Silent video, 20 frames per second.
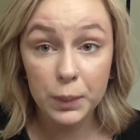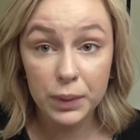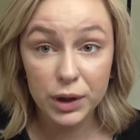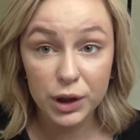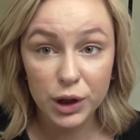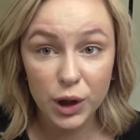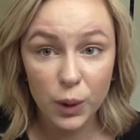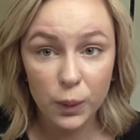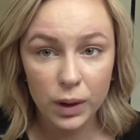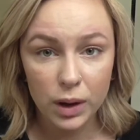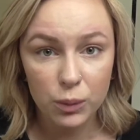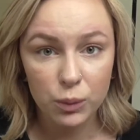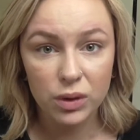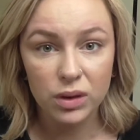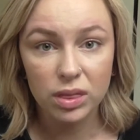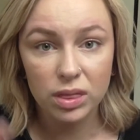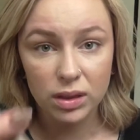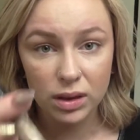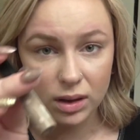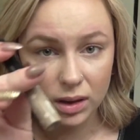going to go in
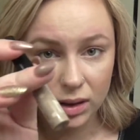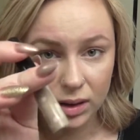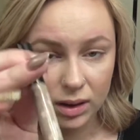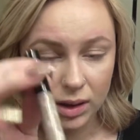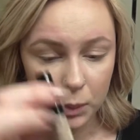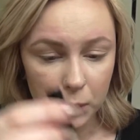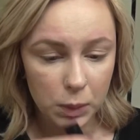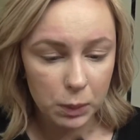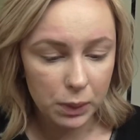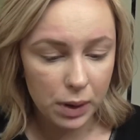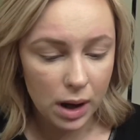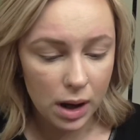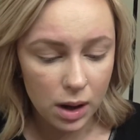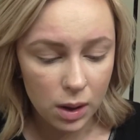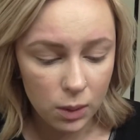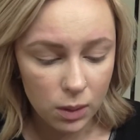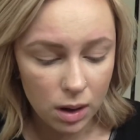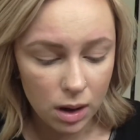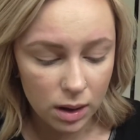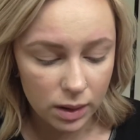with the Gimme
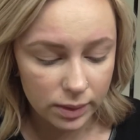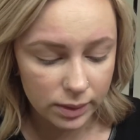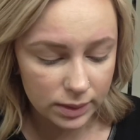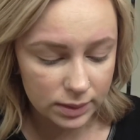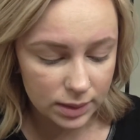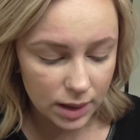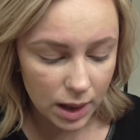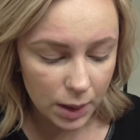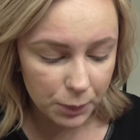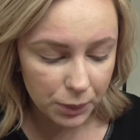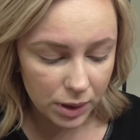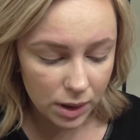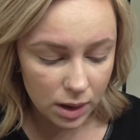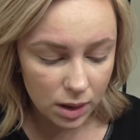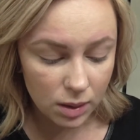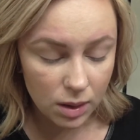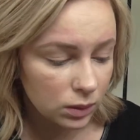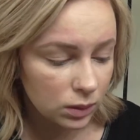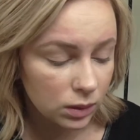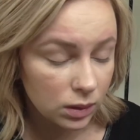Brow on this
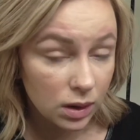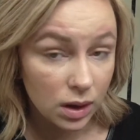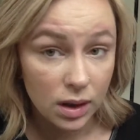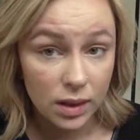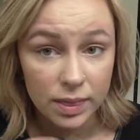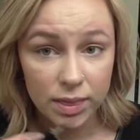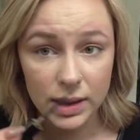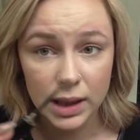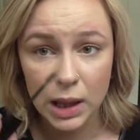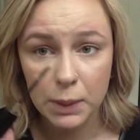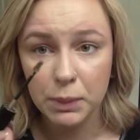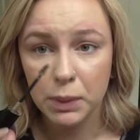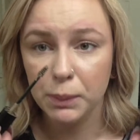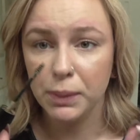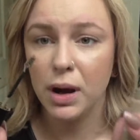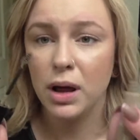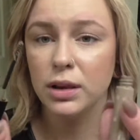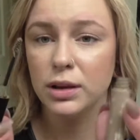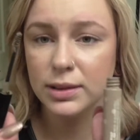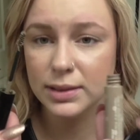eyebrow. The Gimme
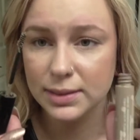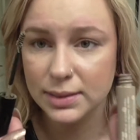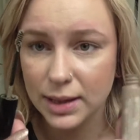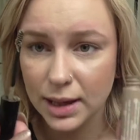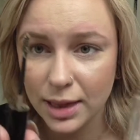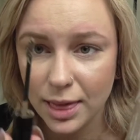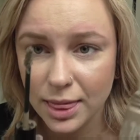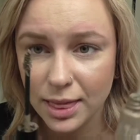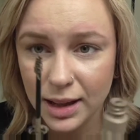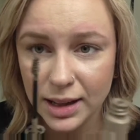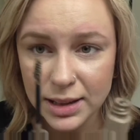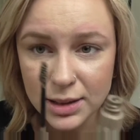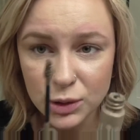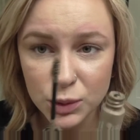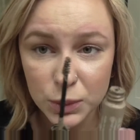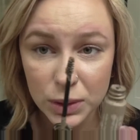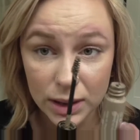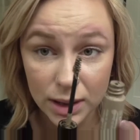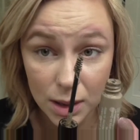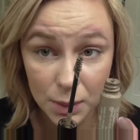Brow looks like
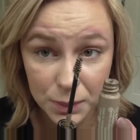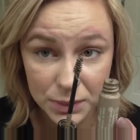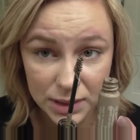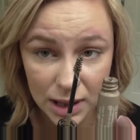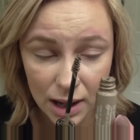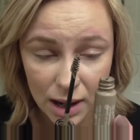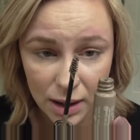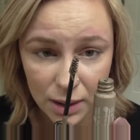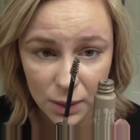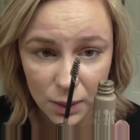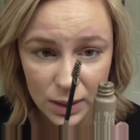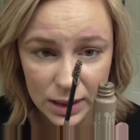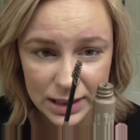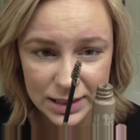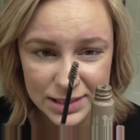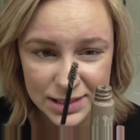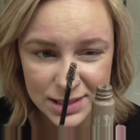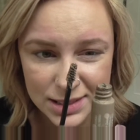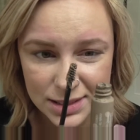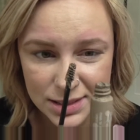this when it comes out.
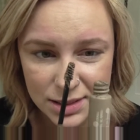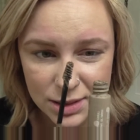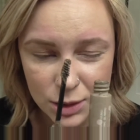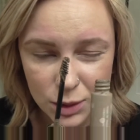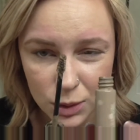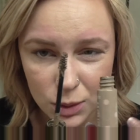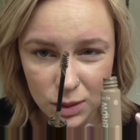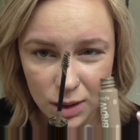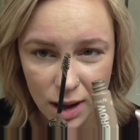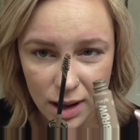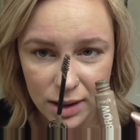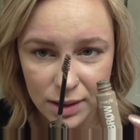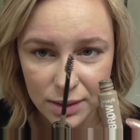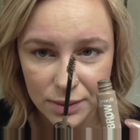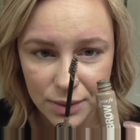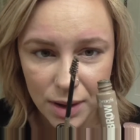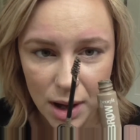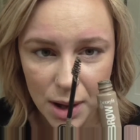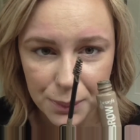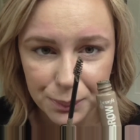It's this little kind
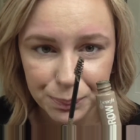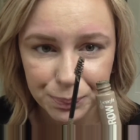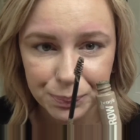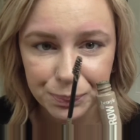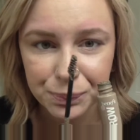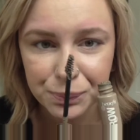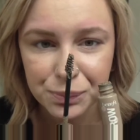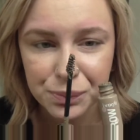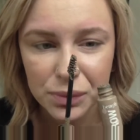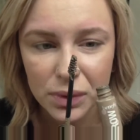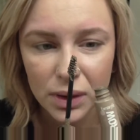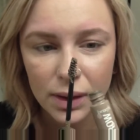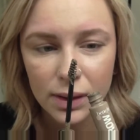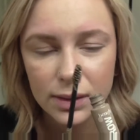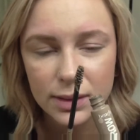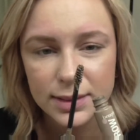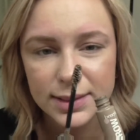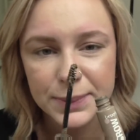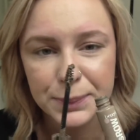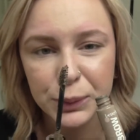of
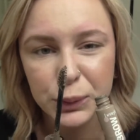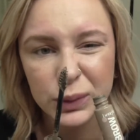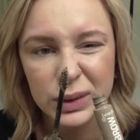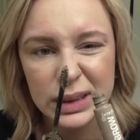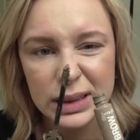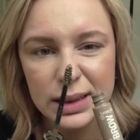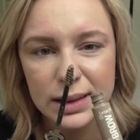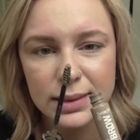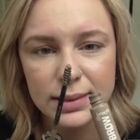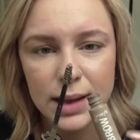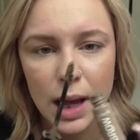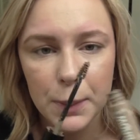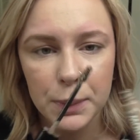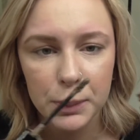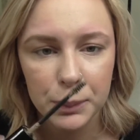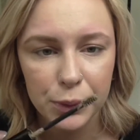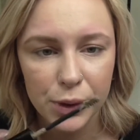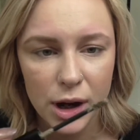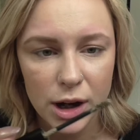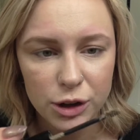spoolie type
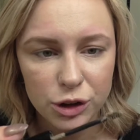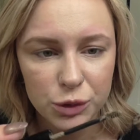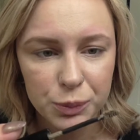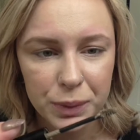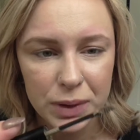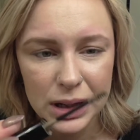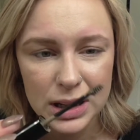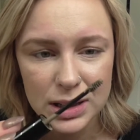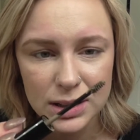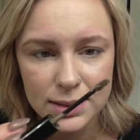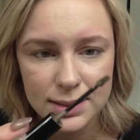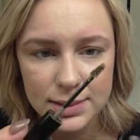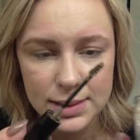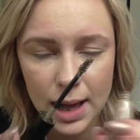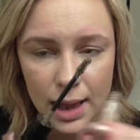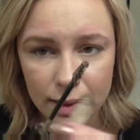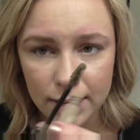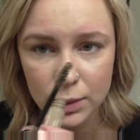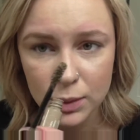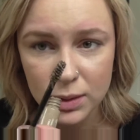of brush, but it's
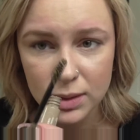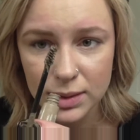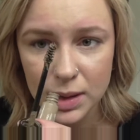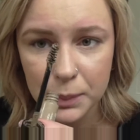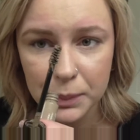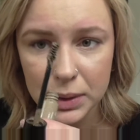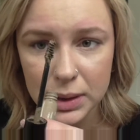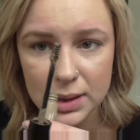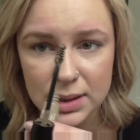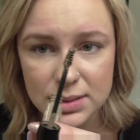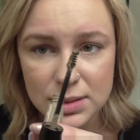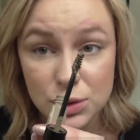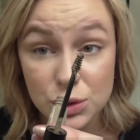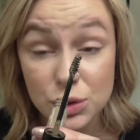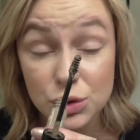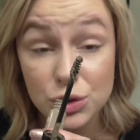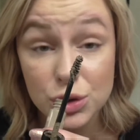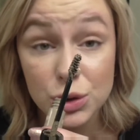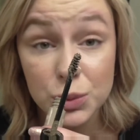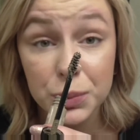a little clumpy because
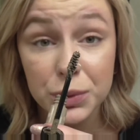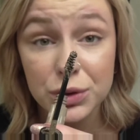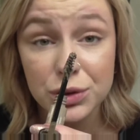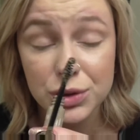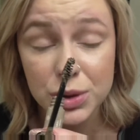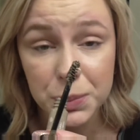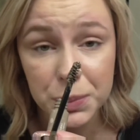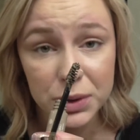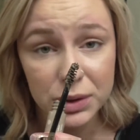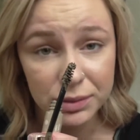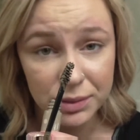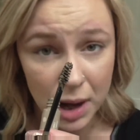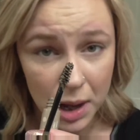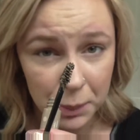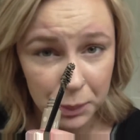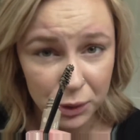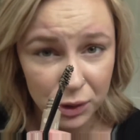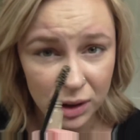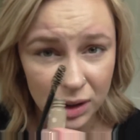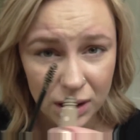it's super, super
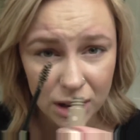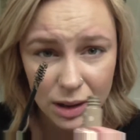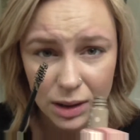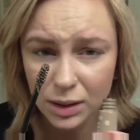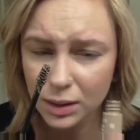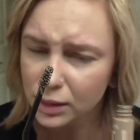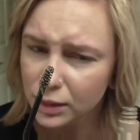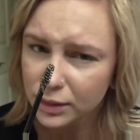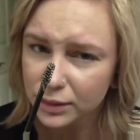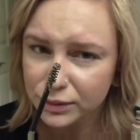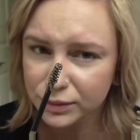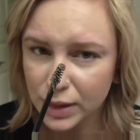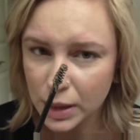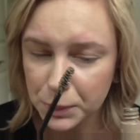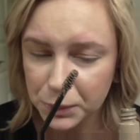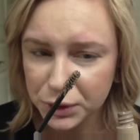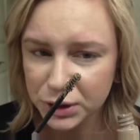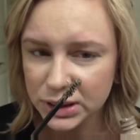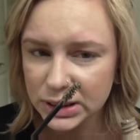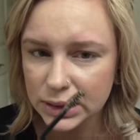fibery.
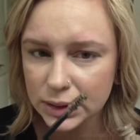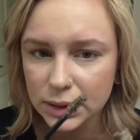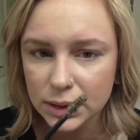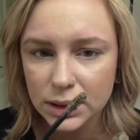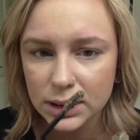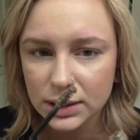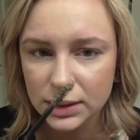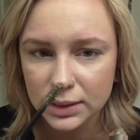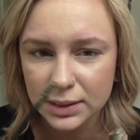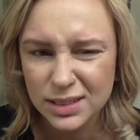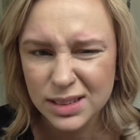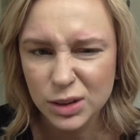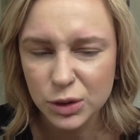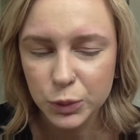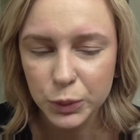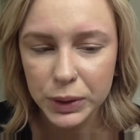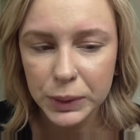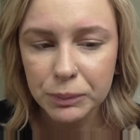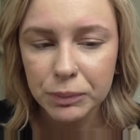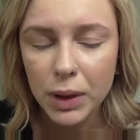Fibery?
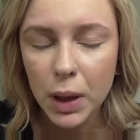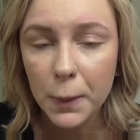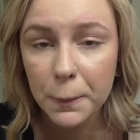Sounds weird.